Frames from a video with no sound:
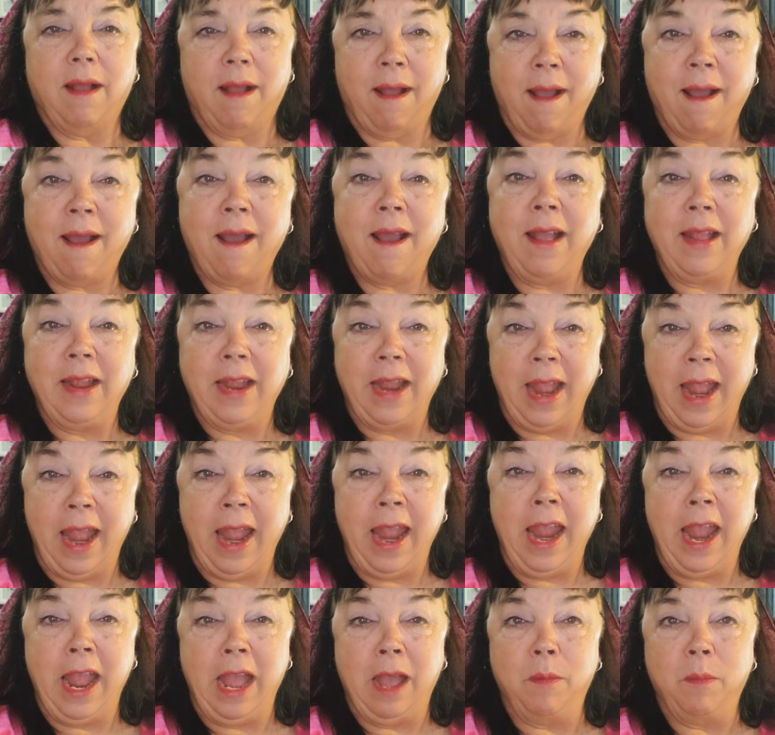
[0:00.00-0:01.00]
I
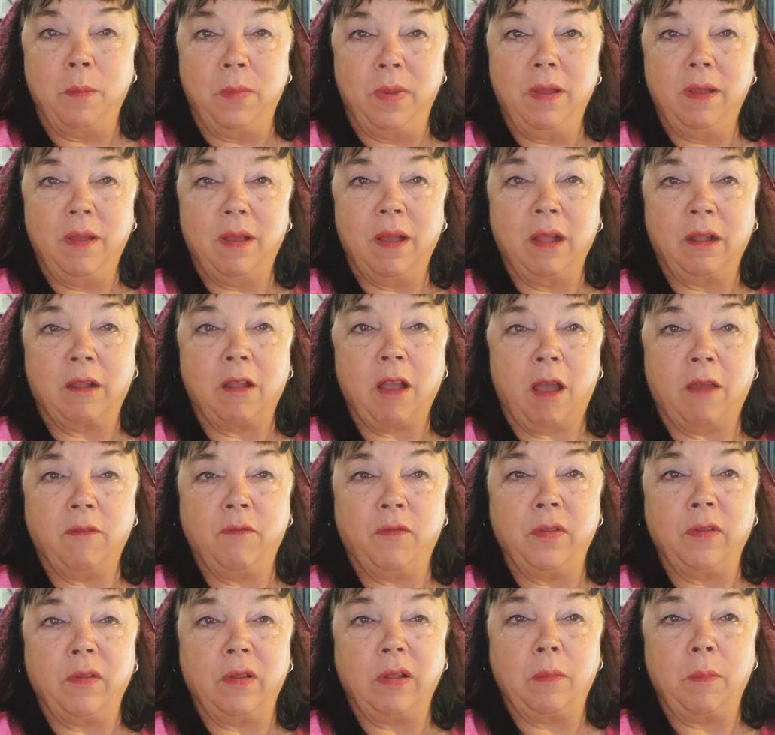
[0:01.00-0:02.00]
am a
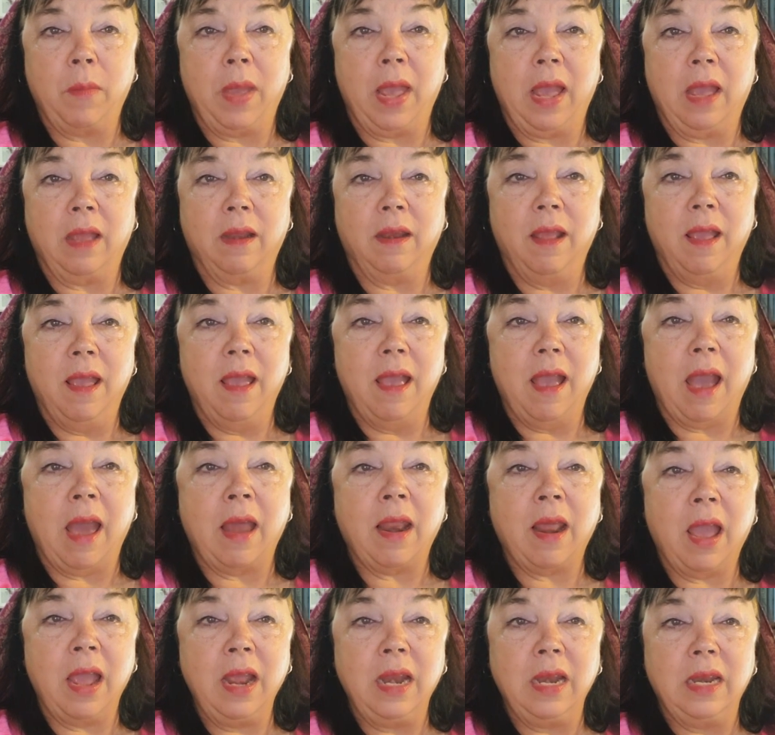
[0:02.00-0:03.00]
God-fearing man, and
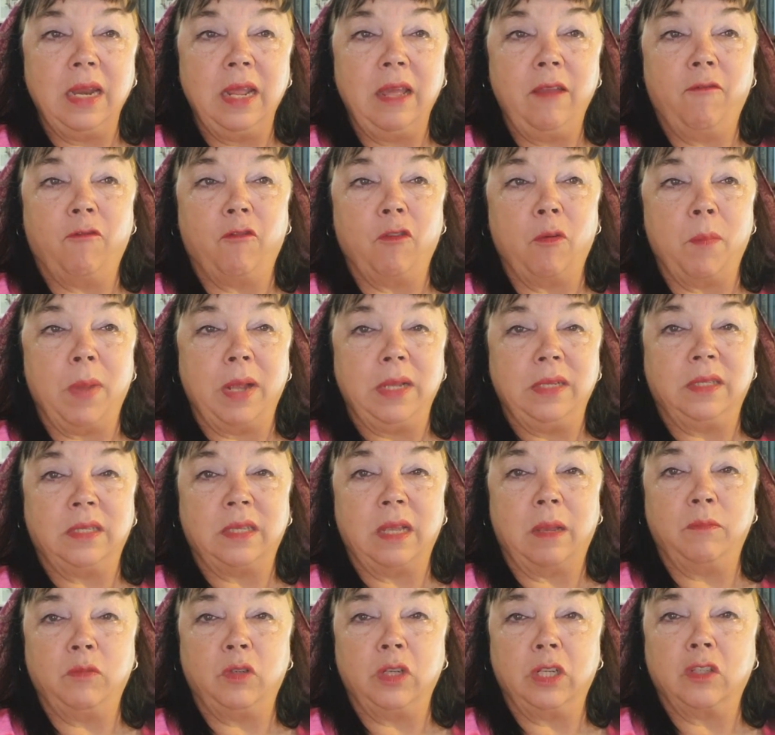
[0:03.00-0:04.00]
I live for my
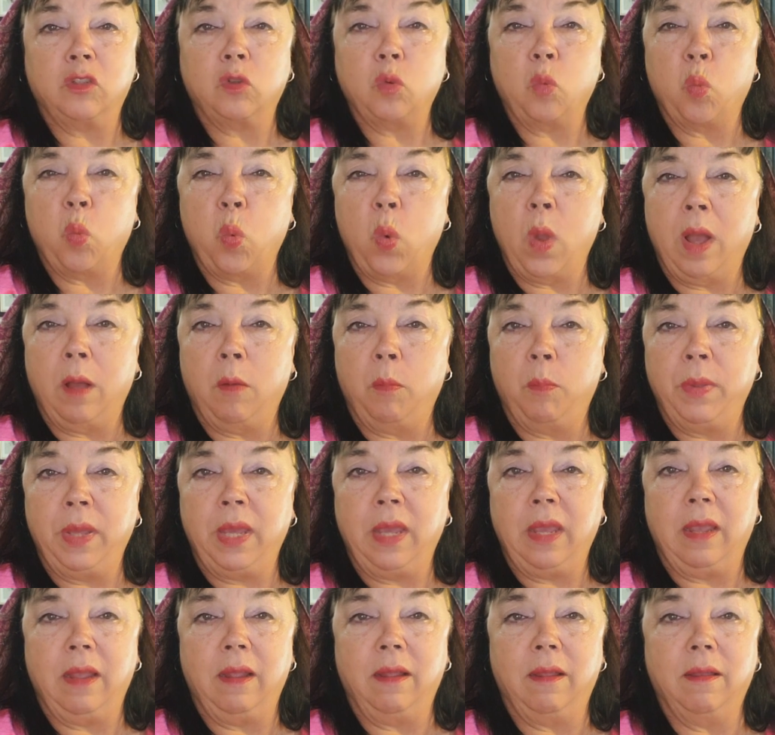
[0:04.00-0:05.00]
subjects'
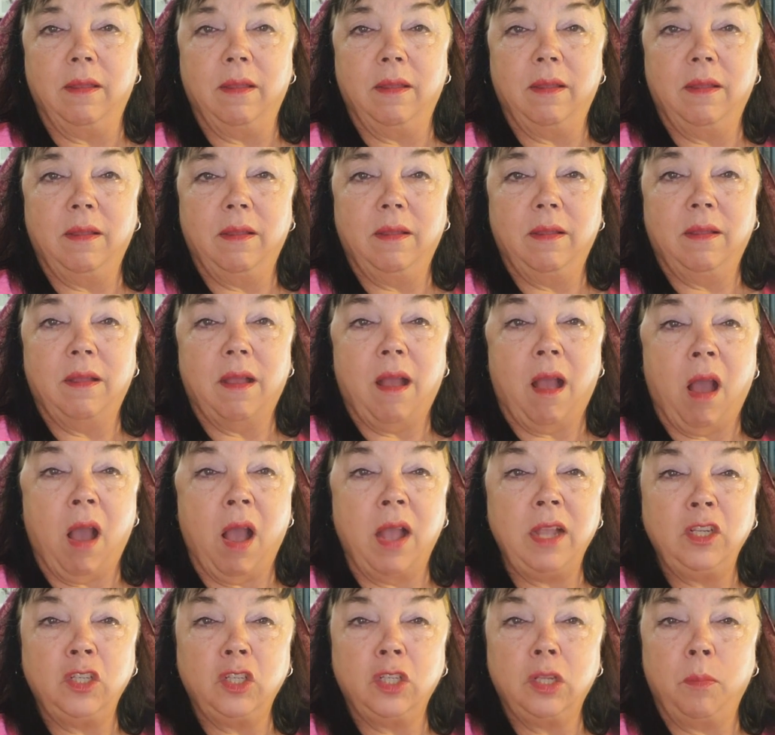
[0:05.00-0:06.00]
well-being.
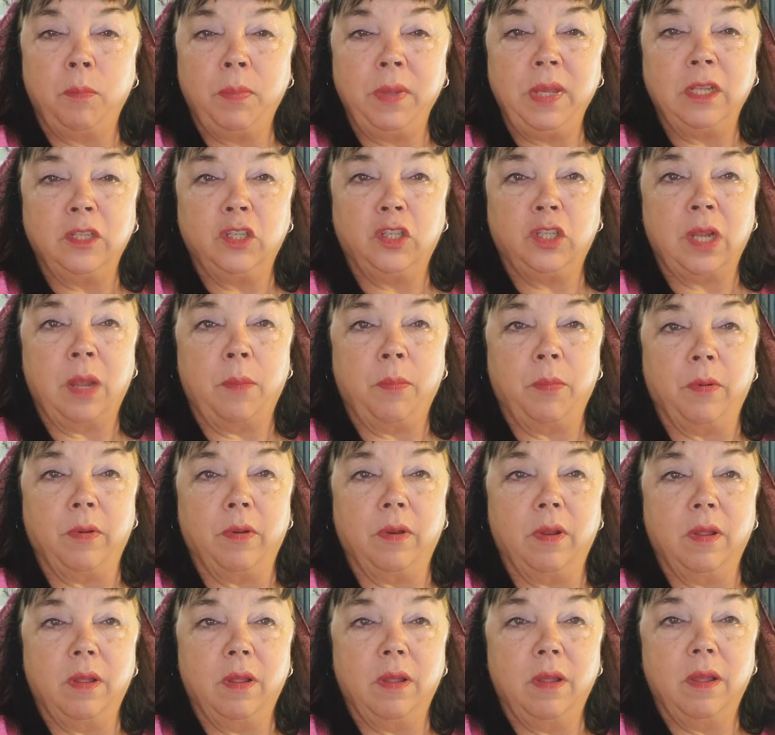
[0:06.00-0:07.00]
I shall be a shepherd,
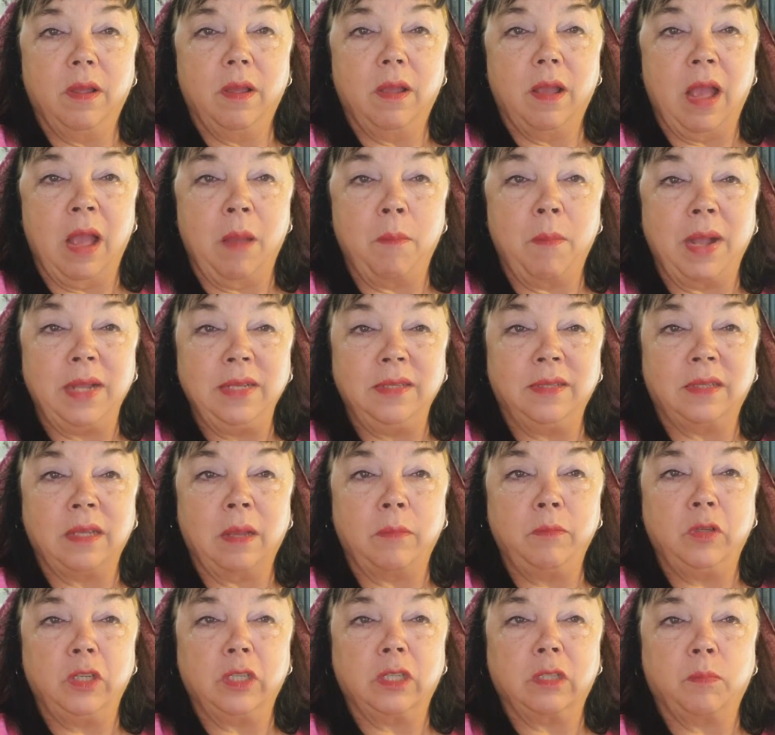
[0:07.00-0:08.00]
and my
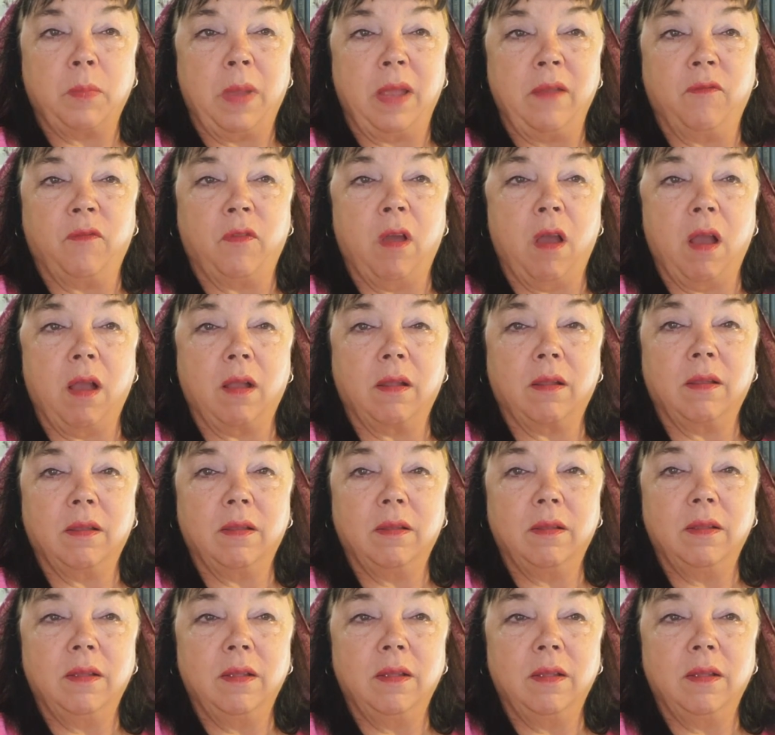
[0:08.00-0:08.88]
subjects my flock.